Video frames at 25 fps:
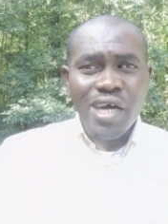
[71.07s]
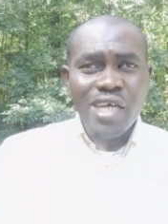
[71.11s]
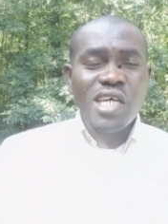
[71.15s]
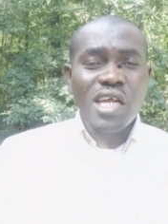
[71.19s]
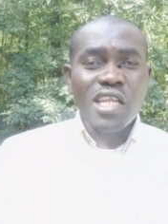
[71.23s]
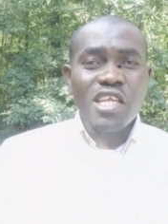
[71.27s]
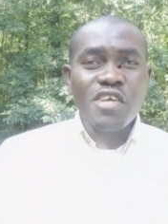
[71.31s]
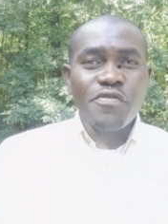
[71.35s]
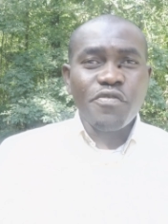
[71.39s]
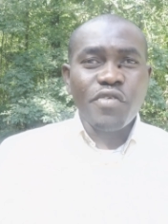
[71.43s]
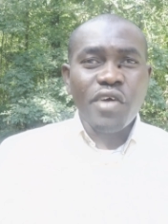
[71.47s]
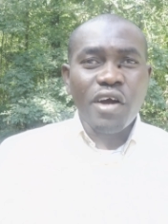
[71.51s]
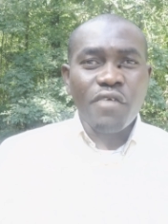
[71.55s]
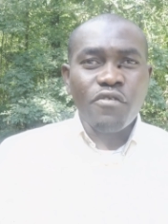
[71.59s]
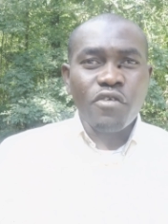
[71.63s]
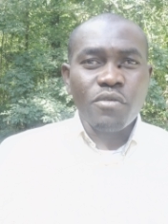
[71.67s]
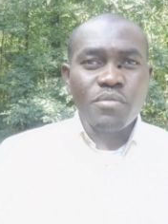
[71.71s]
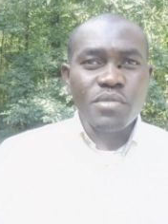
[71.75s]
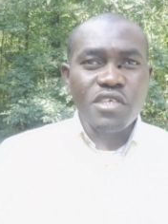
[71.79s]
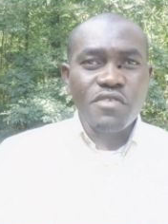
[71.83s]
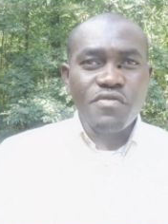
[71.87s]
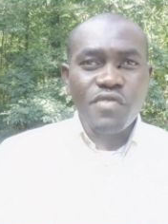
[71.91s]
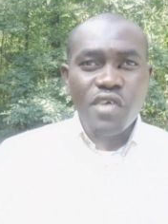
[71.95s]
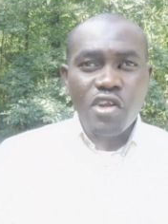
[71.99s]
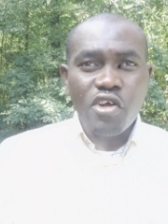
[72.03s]
Especially if you are from
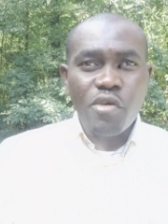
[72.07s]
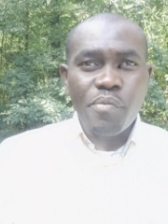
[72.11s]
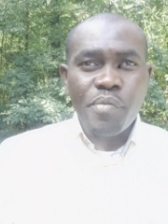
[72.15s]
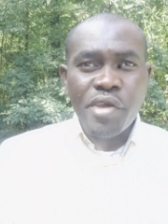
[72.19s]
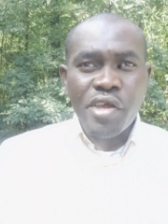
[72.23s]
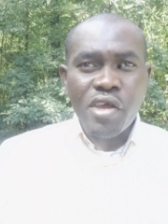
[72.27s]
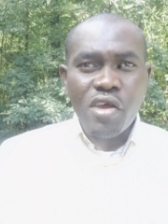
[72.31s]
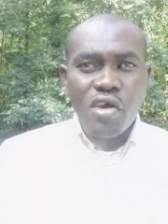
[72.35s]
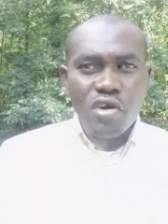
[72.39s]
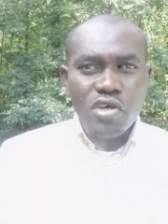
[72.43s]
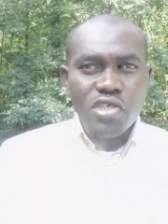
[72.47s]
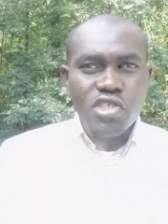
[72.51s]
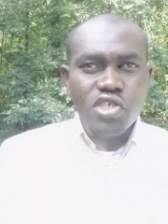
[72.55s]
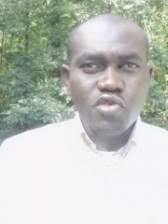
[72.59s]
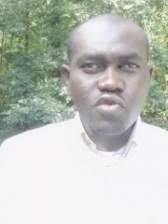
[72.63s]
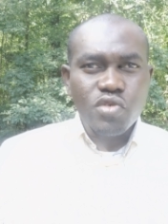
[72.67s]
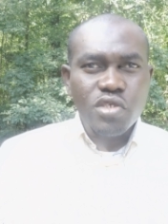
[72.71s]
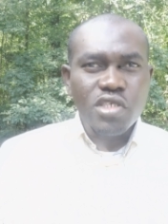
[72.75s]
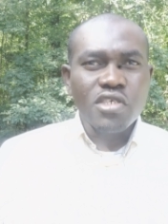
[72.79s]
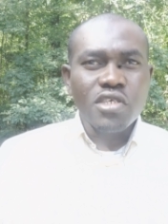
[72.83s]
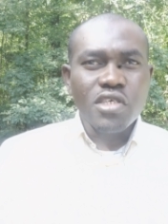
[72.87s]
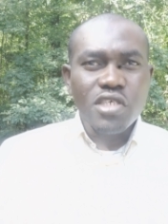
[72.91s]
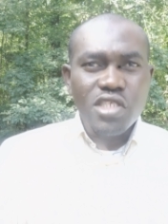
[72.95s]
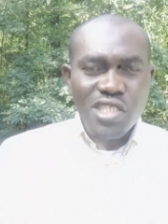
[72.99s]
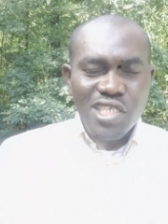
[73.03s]
developing country,
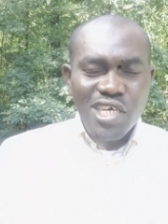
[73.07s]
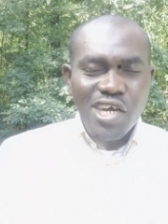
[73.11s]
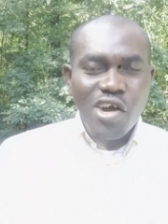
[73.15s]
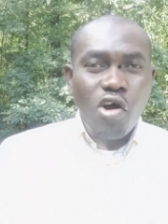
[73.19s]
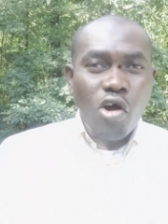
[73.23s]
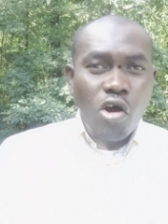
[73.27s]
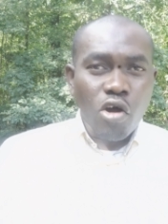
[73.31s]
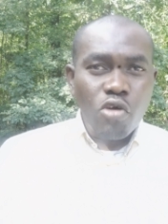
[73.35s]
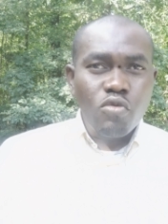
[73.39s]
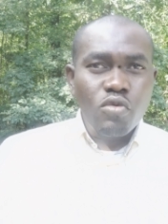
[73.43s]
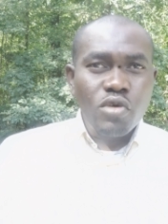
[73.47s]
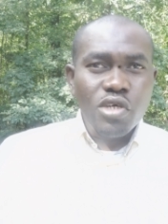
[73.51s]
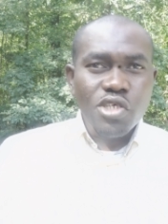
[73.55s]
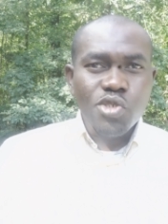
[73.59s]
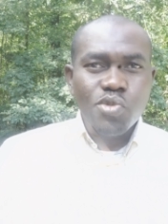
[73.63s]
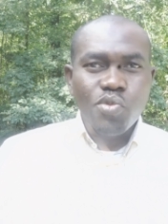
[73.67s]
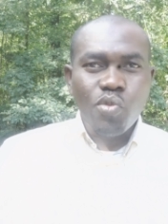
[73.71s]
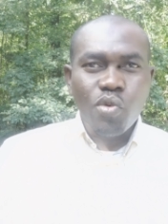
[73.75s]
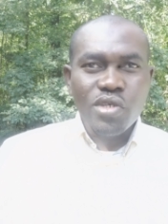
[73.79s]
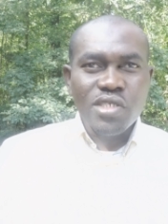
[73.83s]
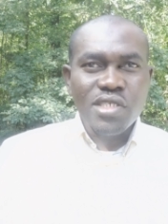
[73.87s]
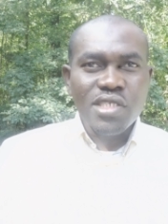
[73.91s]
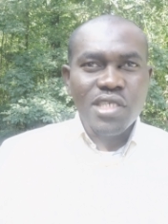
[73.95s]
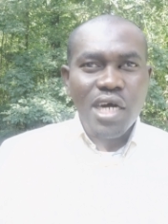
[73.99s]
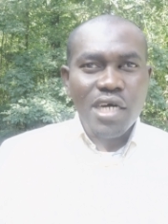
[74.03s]
they always
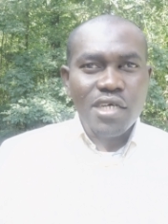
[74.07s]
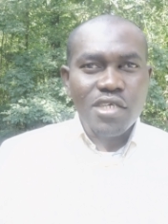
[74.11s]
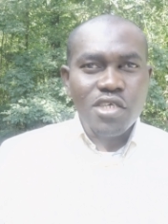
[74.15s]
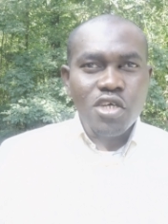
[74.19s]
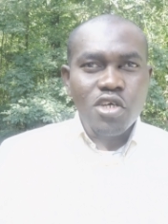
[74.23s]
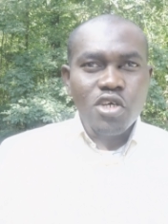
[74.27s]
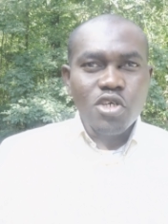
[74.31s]
want that.